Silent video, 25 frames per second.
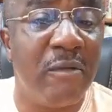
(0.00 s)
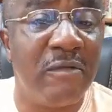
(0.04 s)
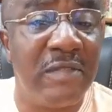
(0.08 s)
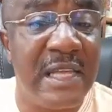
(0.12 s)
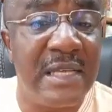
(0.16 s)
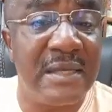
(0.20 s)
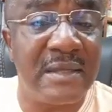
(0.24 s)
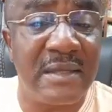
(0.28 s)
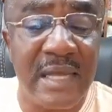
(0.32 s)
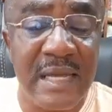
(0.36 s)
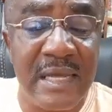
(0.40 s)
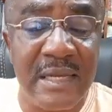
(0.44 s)
of
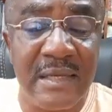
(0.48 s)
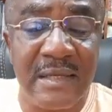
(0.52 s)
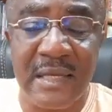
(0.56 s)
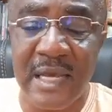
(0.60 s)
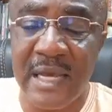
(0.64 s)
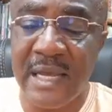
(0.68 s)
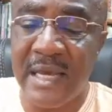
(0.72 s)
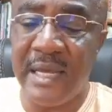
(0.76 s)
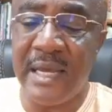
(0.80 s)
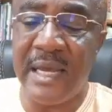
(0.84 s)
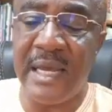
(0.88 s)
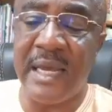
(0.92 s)
these things
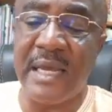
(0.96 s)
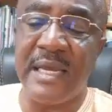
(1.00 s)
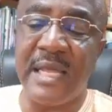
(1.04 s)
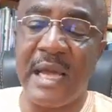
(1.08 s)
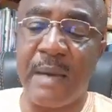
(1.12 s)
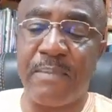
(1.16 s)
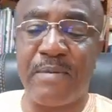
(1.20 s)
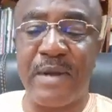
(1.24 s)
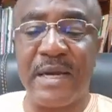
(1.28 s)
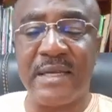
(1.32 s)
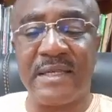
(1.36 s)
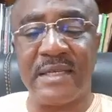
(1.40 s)
in
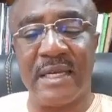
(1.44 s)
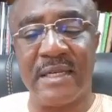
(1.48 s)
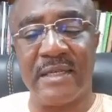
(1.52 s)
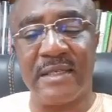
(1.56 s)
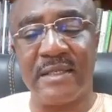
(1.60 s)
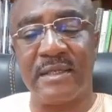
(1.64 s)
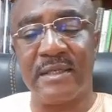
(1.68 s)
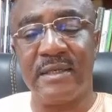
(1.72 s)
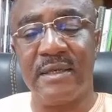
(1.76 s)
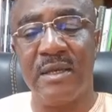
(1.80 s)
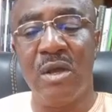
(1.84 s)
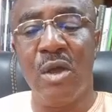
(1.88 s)
their
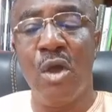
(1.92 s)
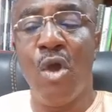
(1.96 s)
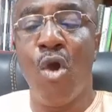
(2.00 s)
presence.